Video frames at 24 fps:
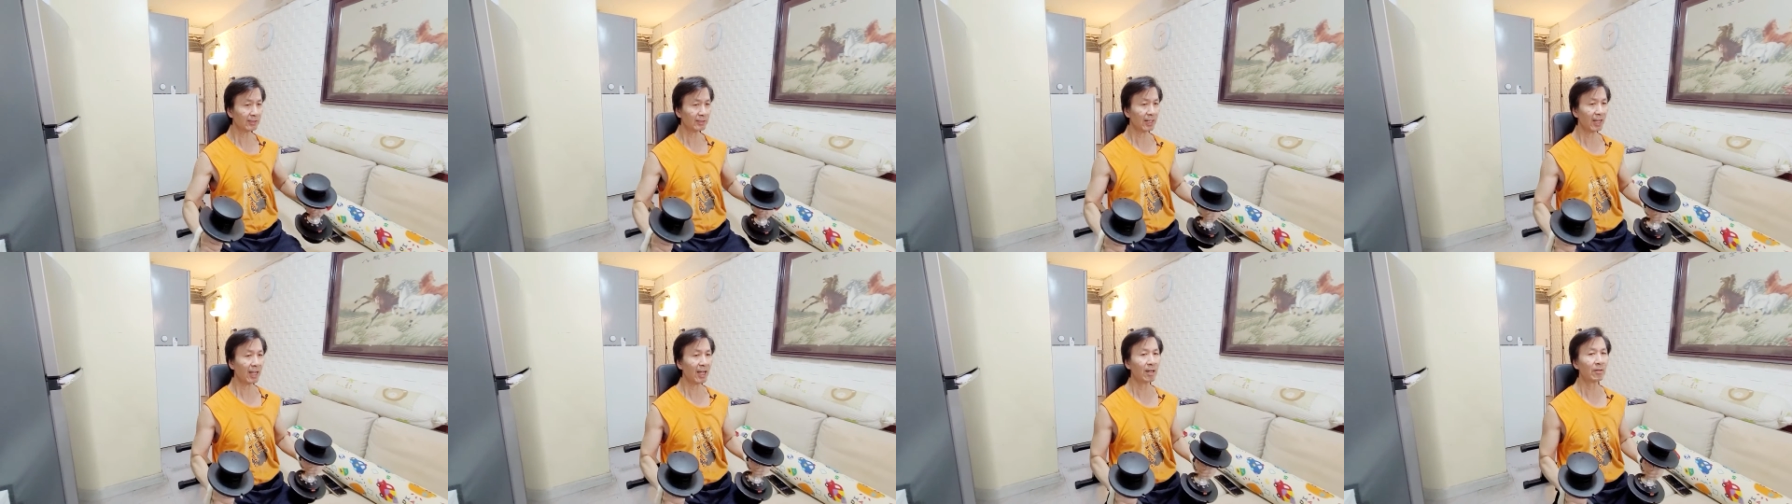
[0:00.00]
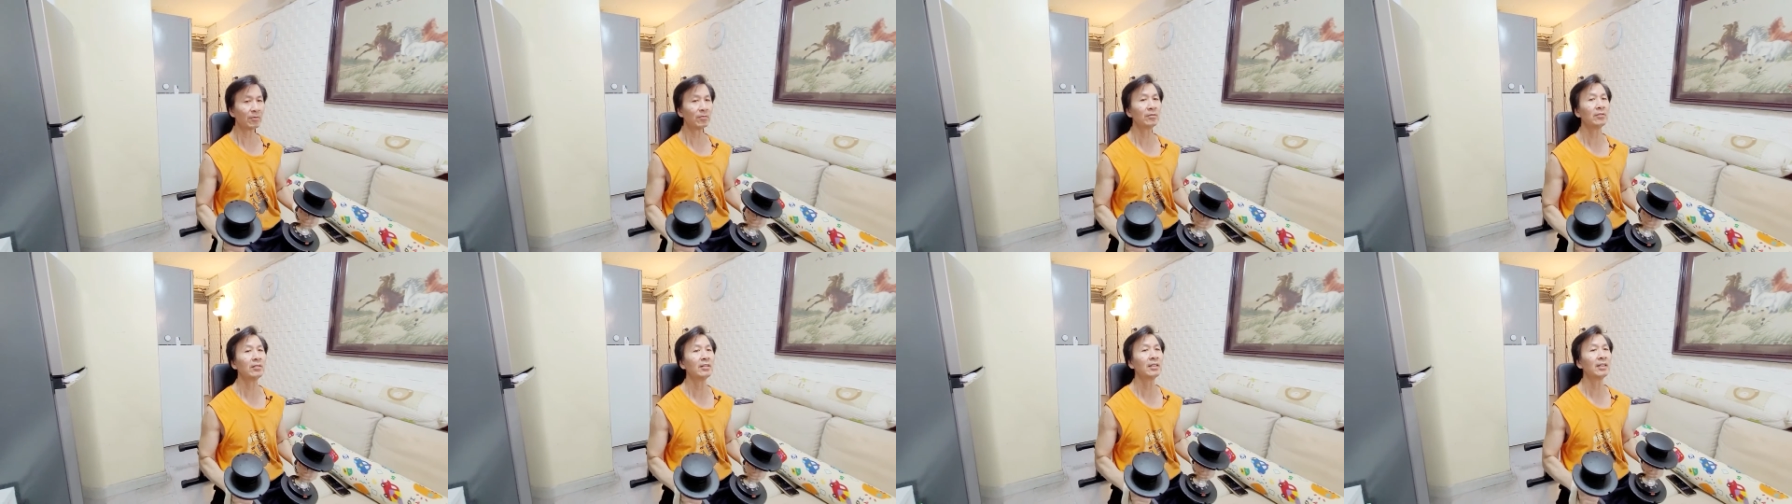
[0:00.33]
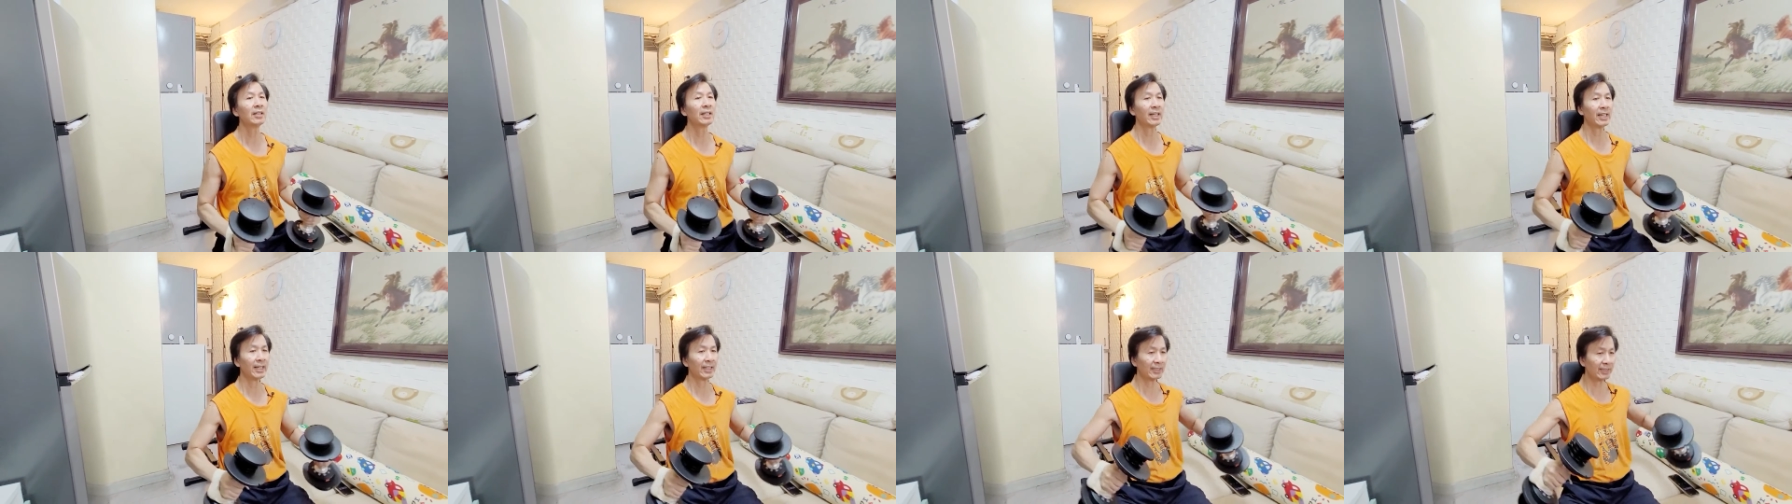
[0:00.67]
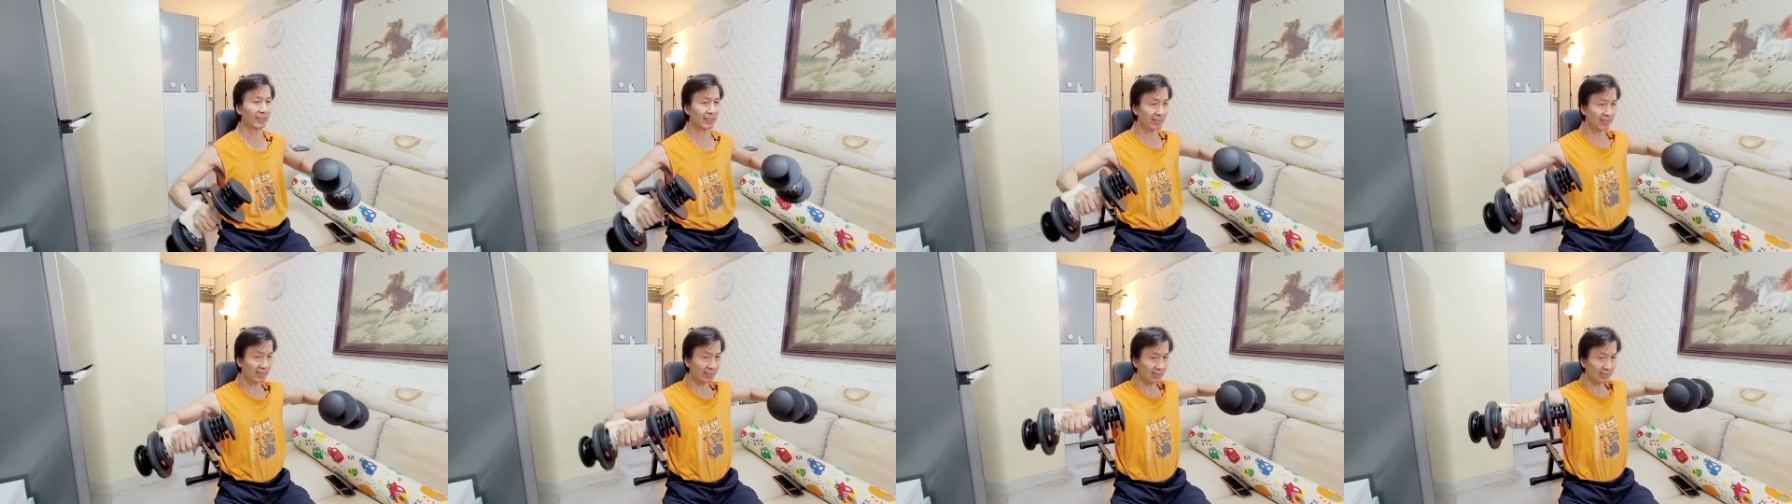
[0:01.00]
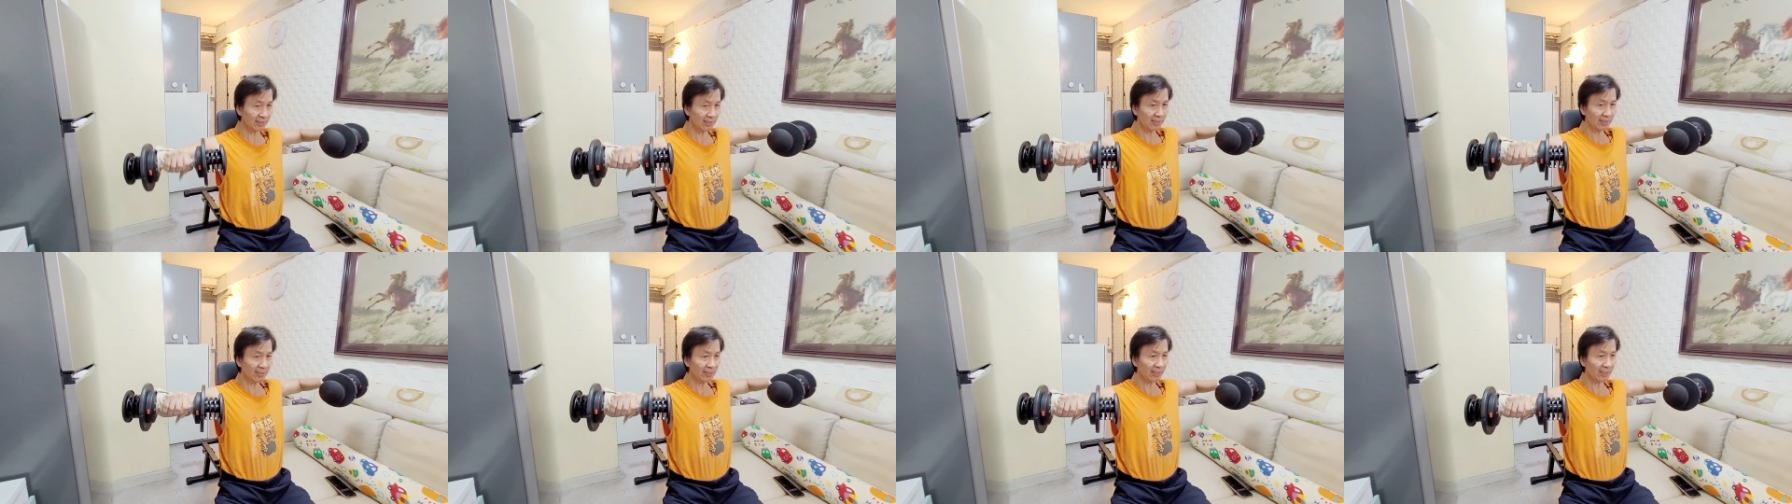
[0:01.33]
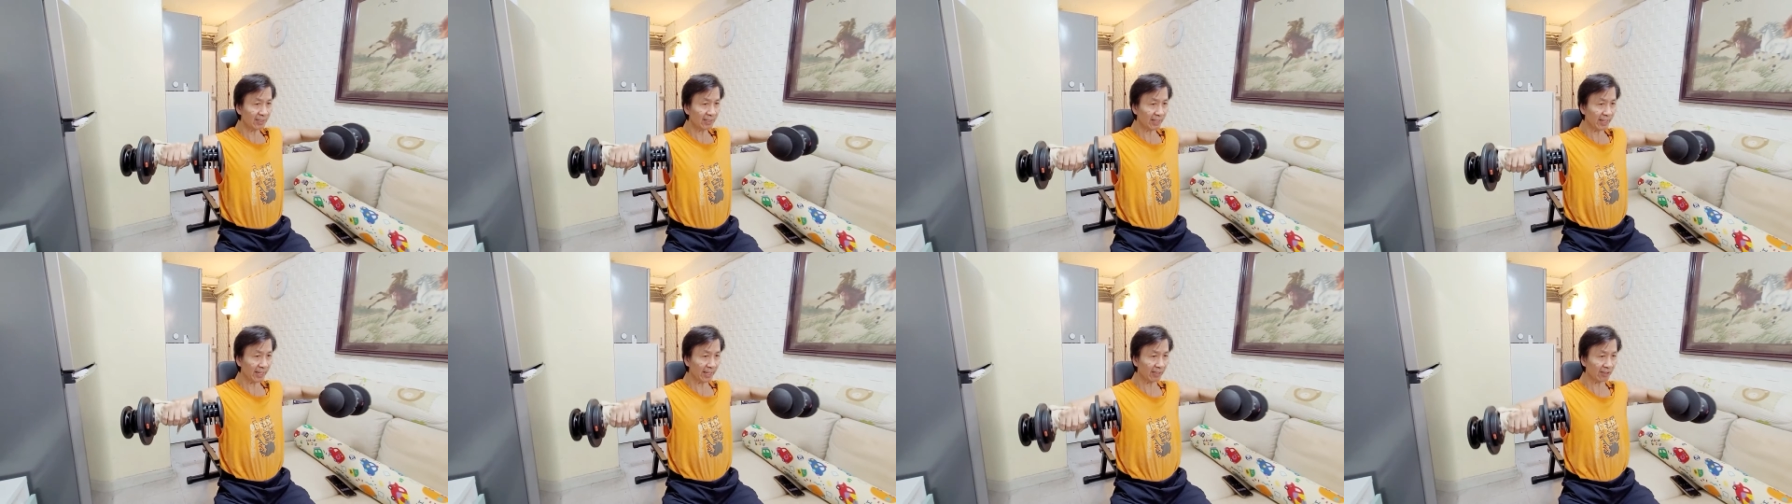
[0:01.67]
down, and this
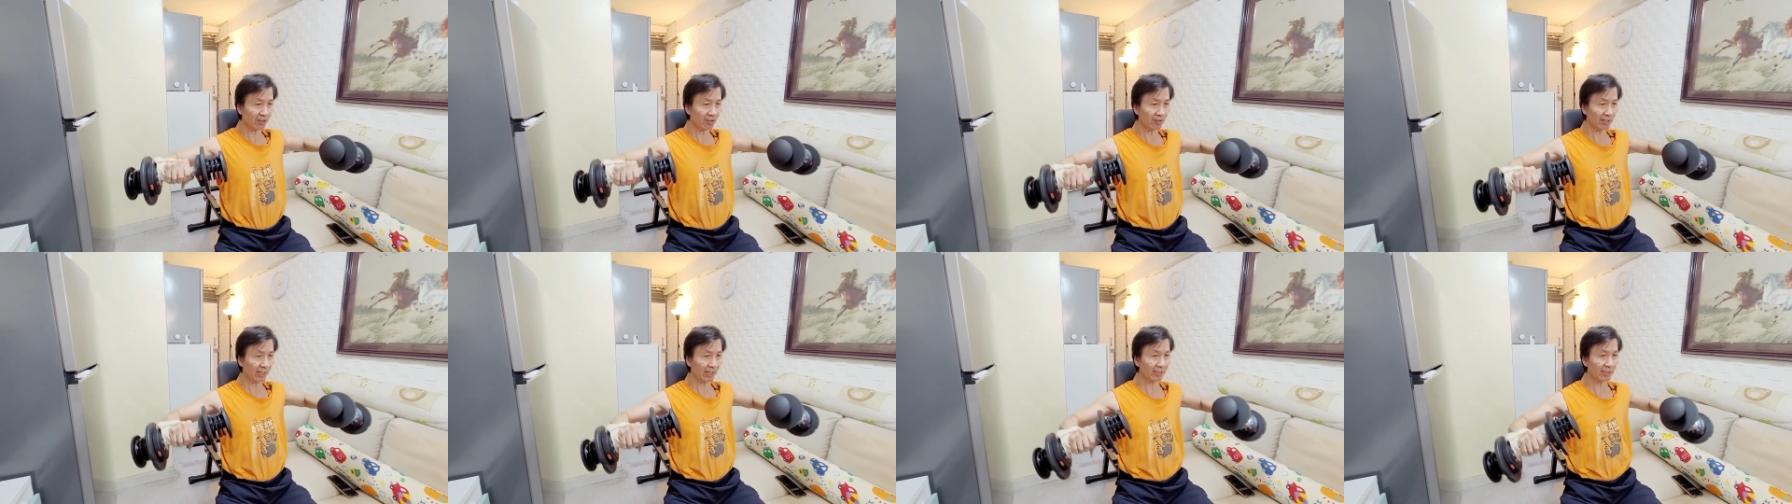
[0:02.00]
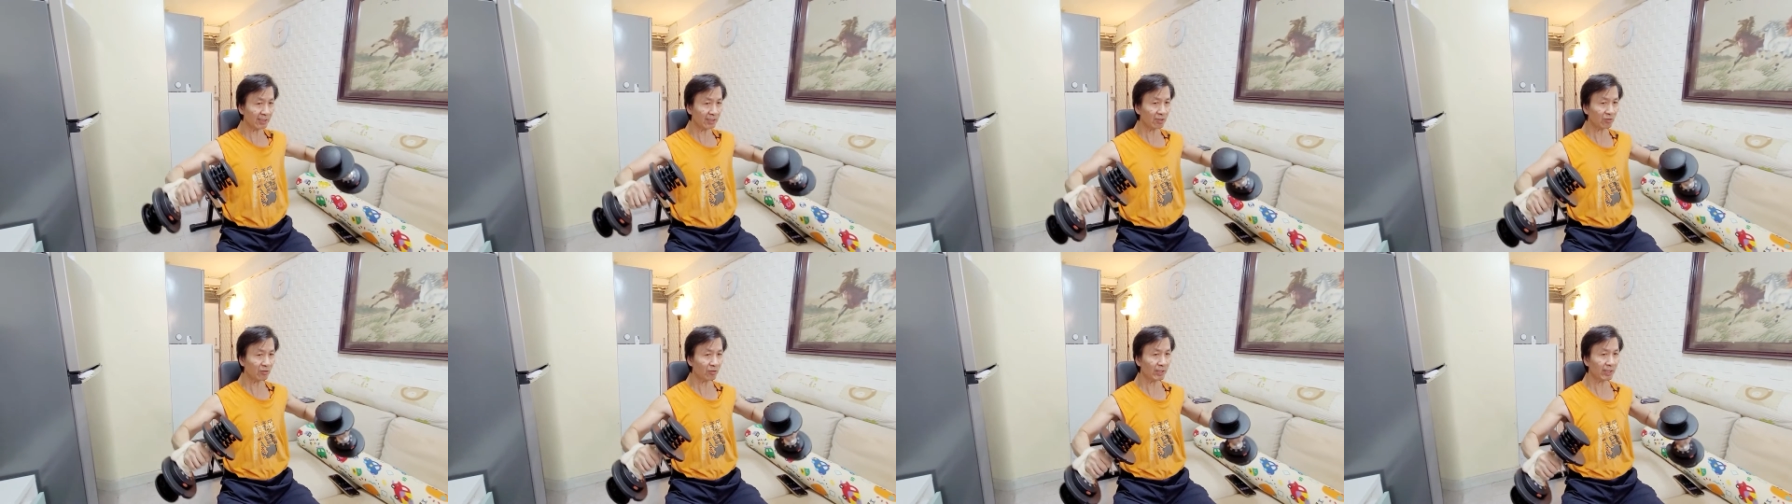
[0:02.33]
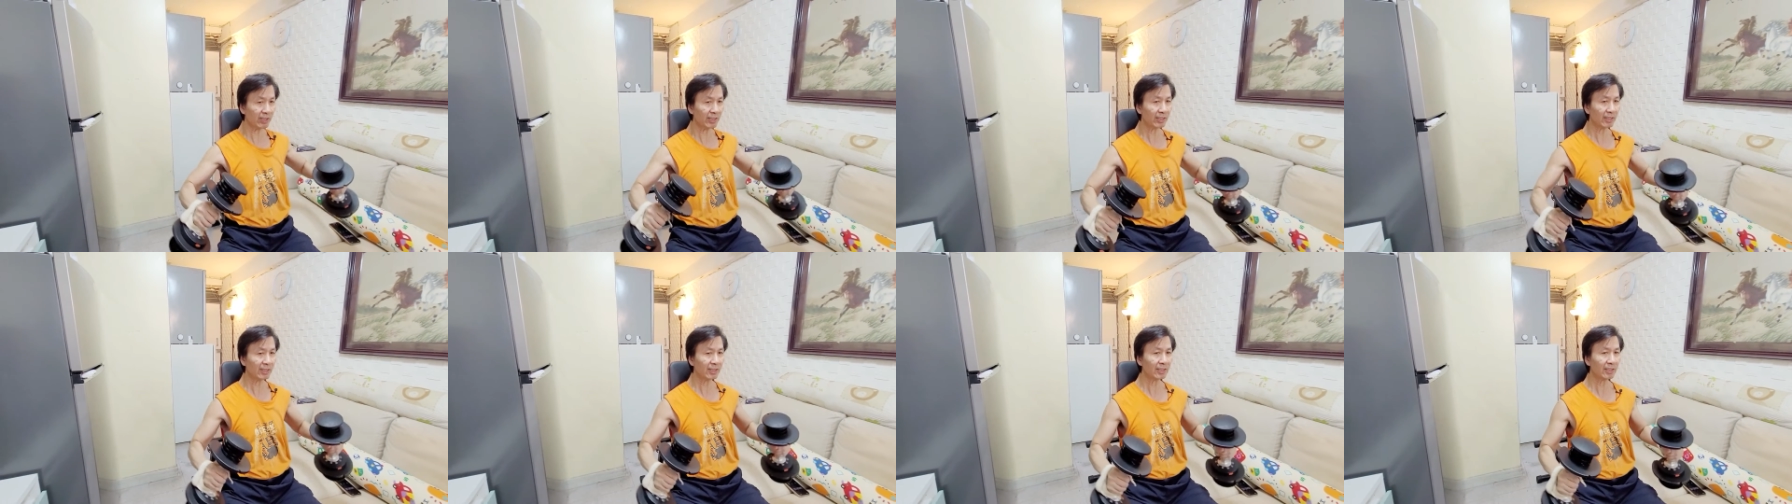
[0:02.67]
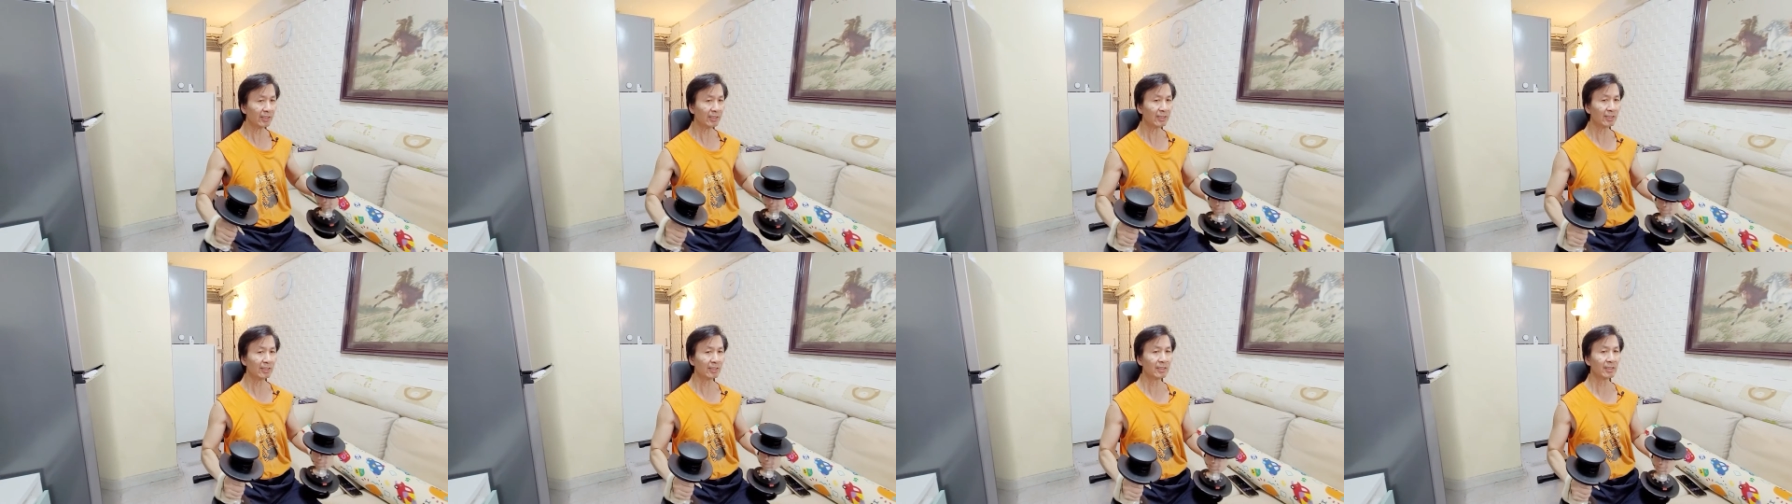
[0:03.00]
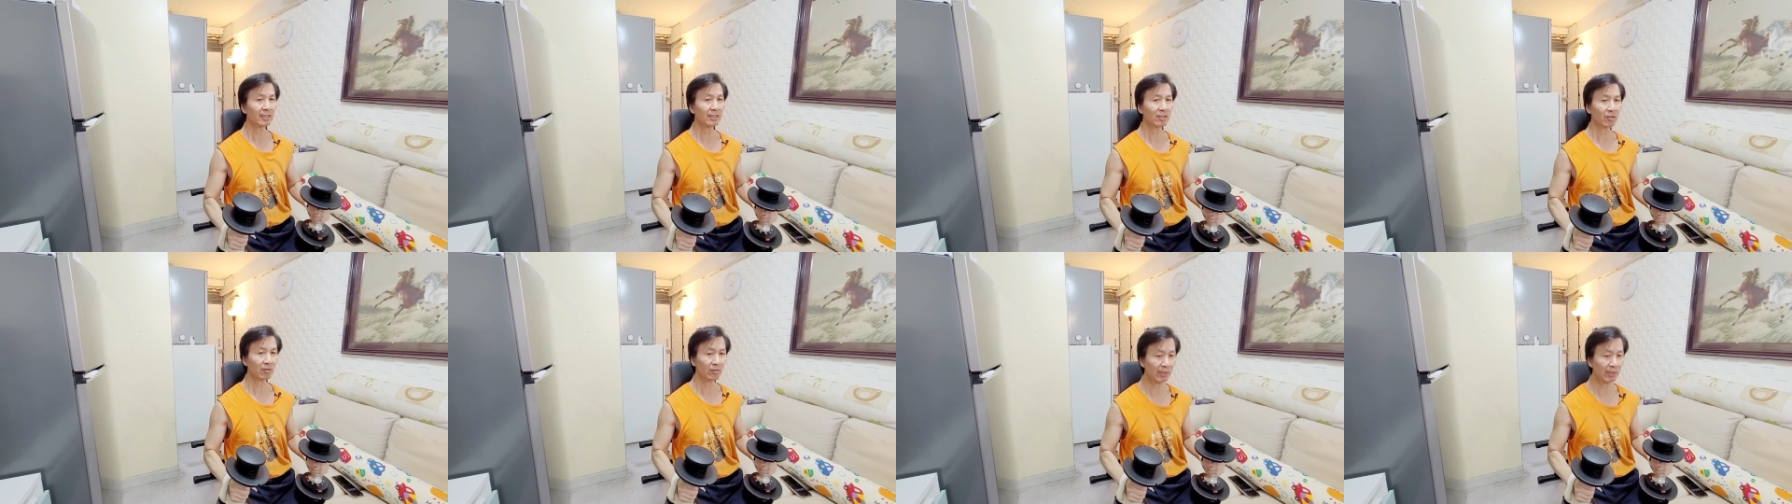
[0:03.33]
angle 90 degree is